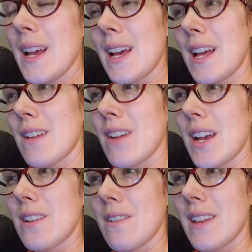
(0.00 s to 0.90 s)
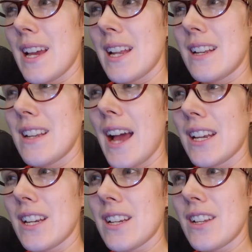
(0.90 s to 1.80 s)
Um, I know that
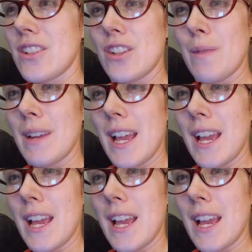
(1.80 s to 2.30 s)
not consuming